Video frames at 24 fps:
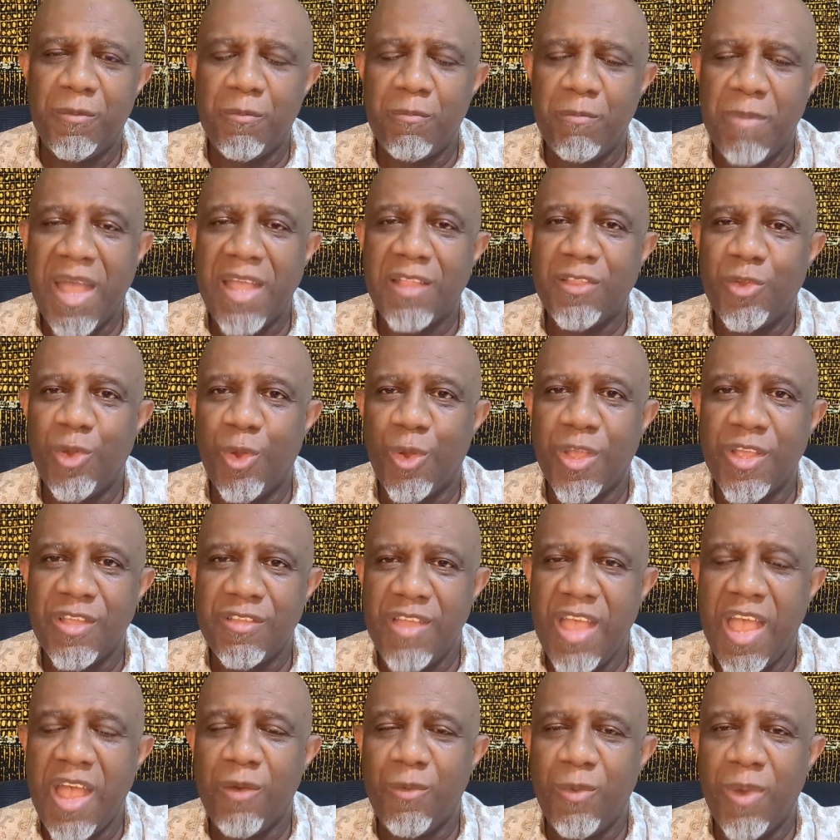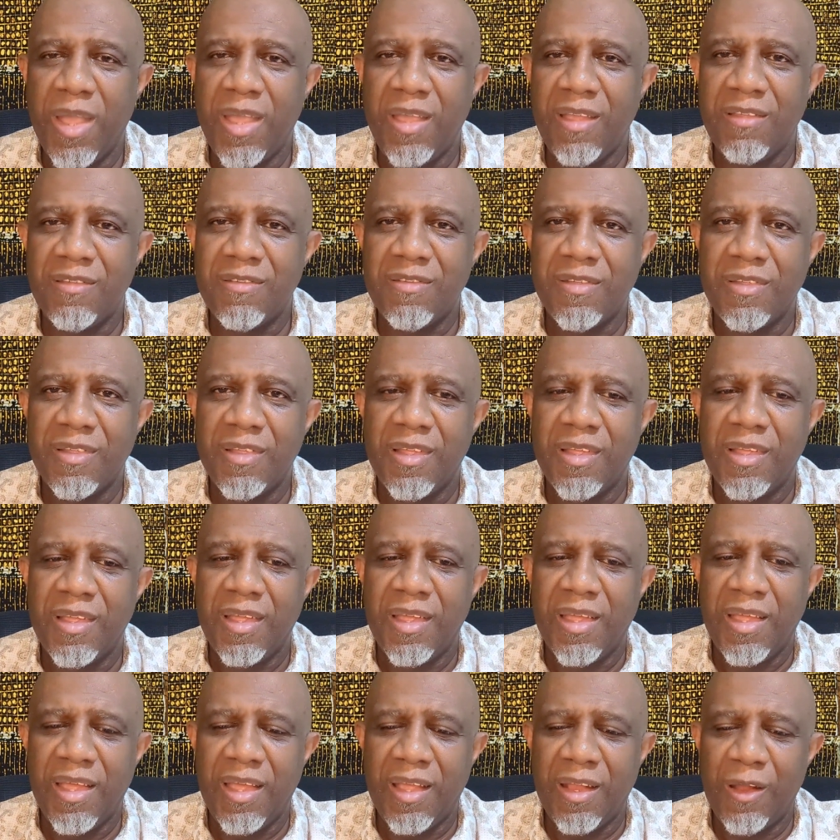by Turkish Airways.
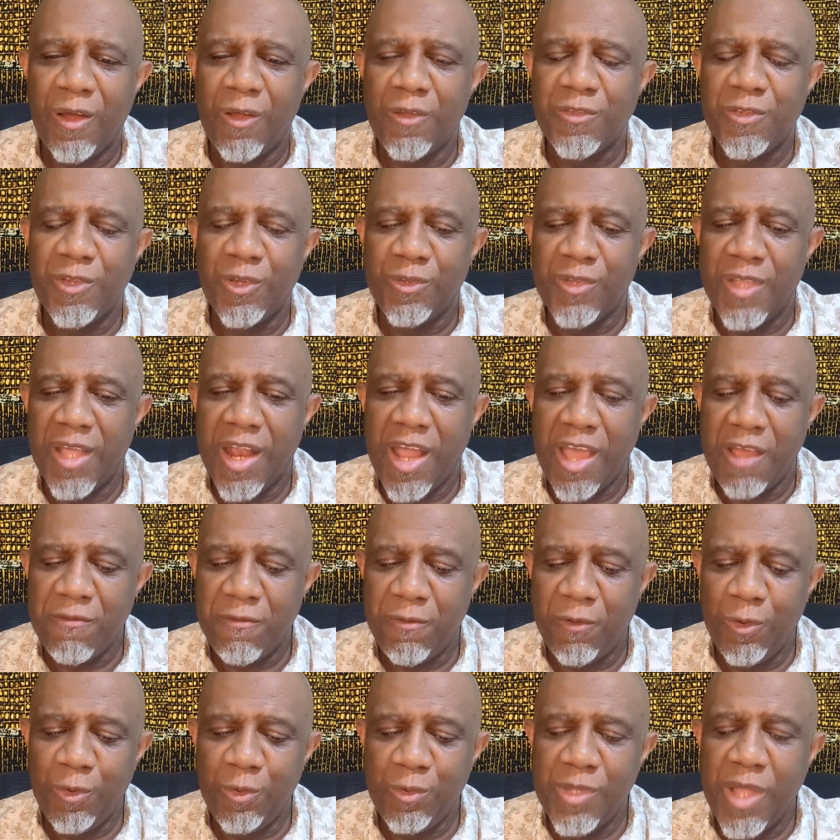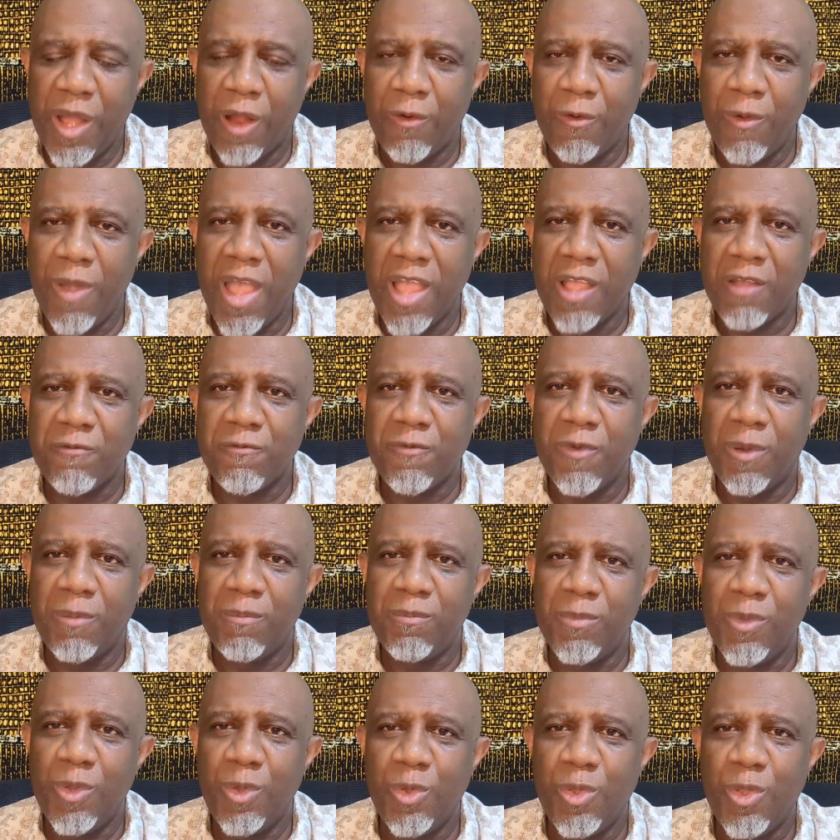And also that I flew direct
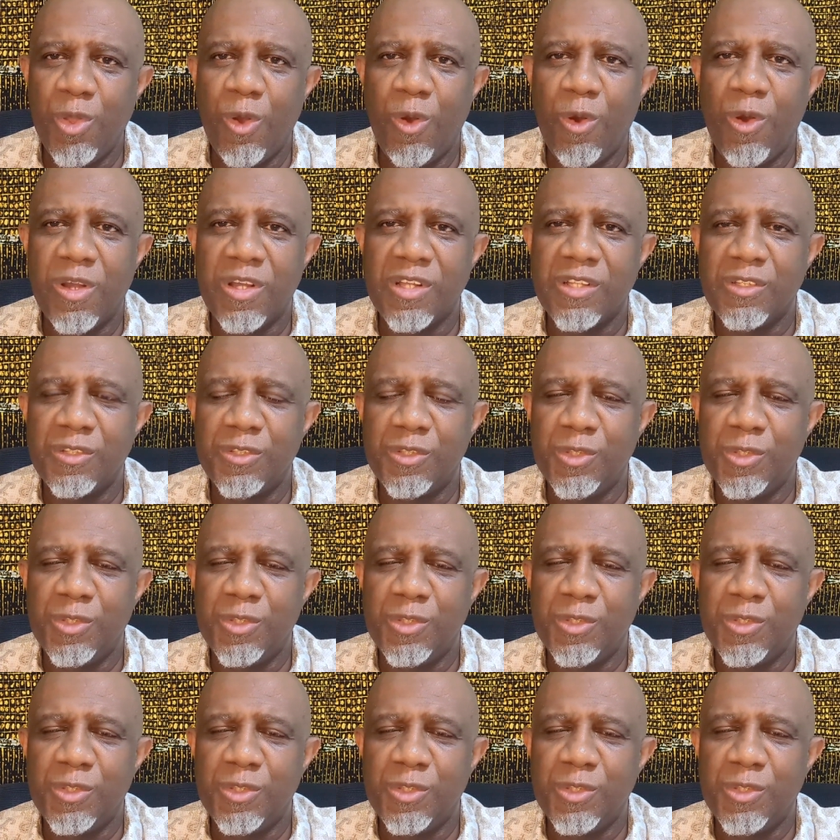from New York